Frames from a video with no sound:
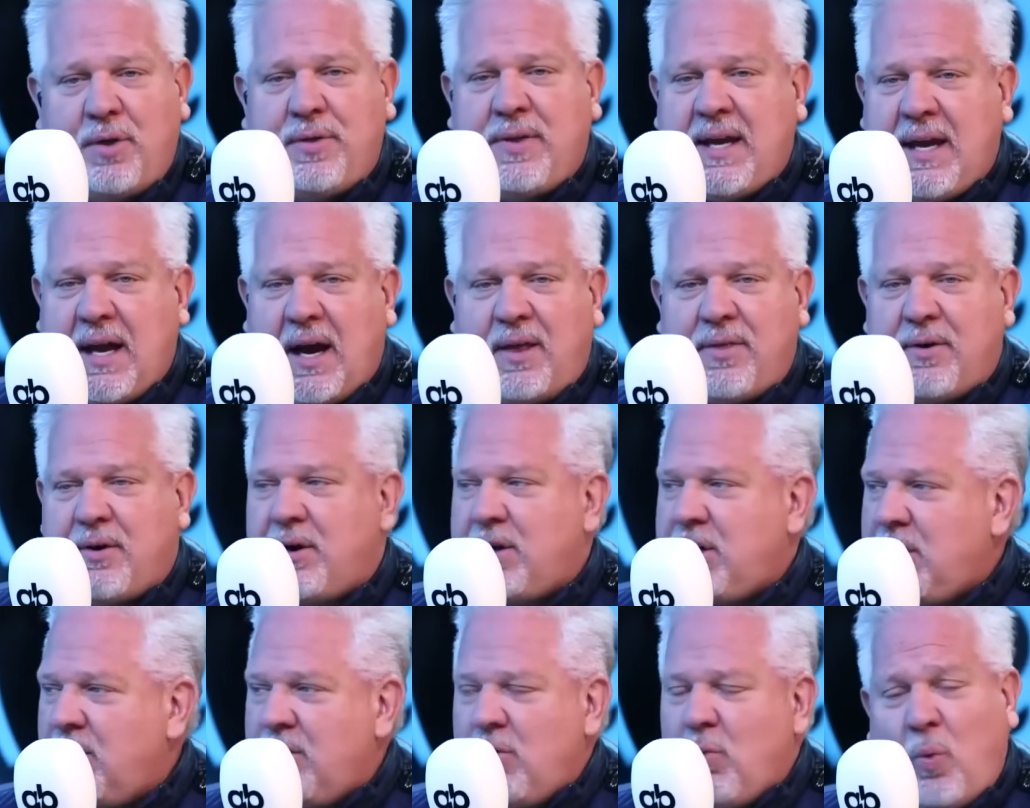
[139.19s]
the other
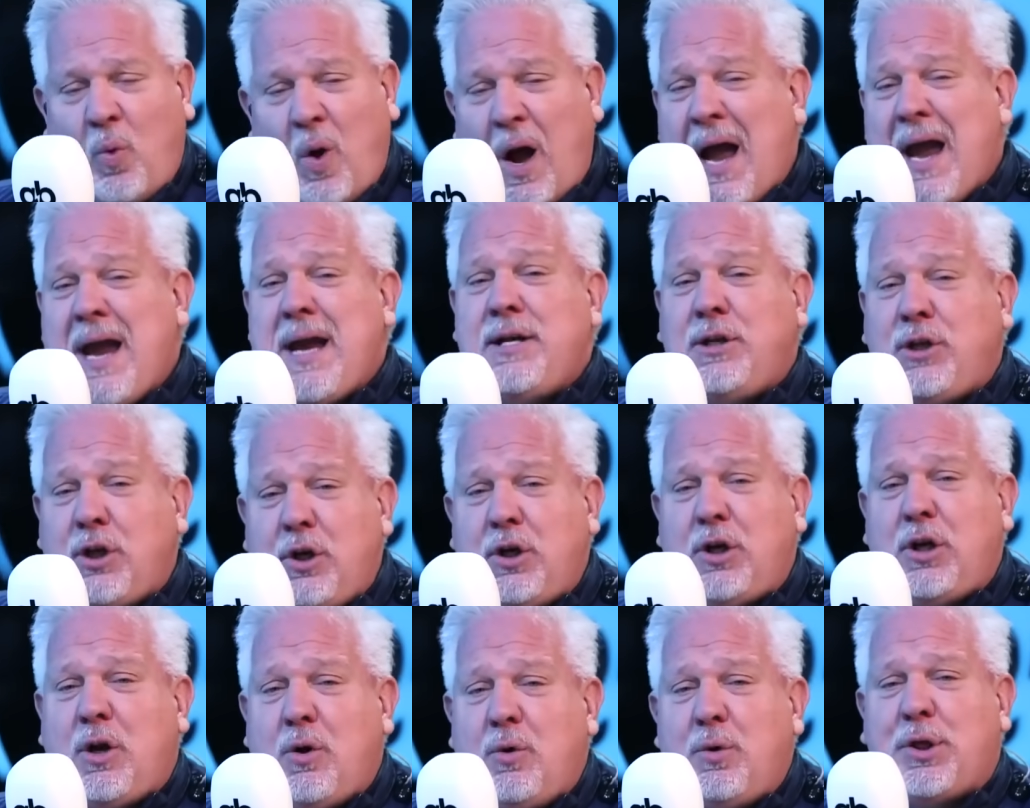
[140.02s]
unions. Why do
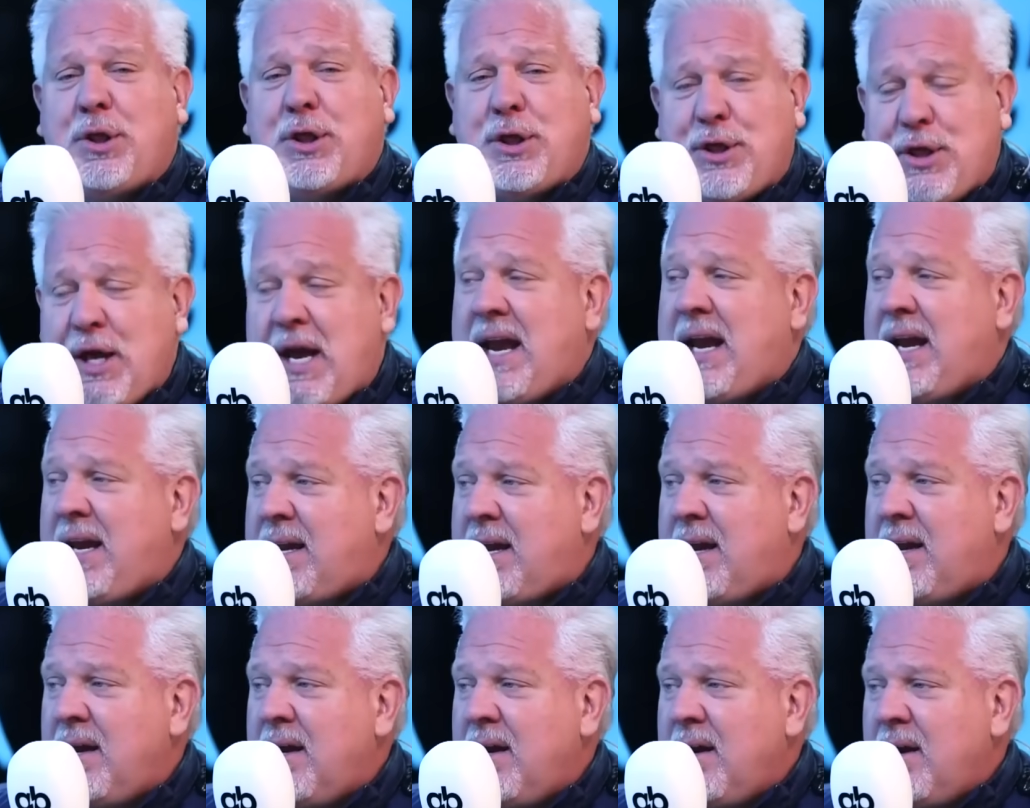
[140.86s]
you
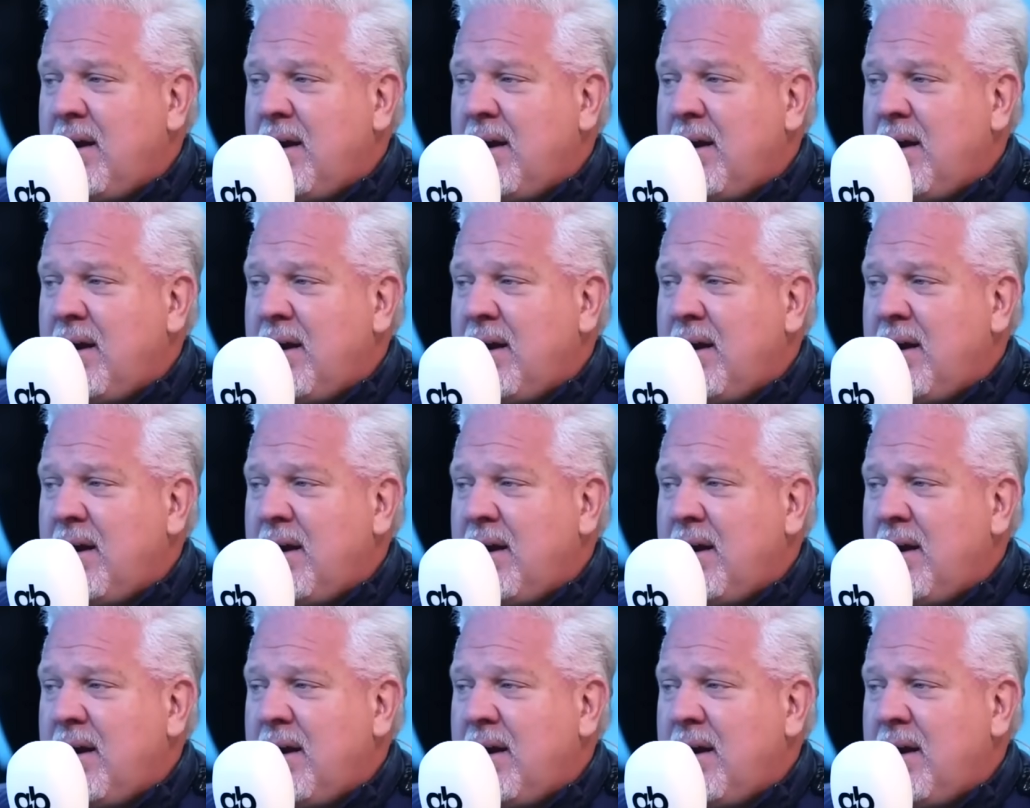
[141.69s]
think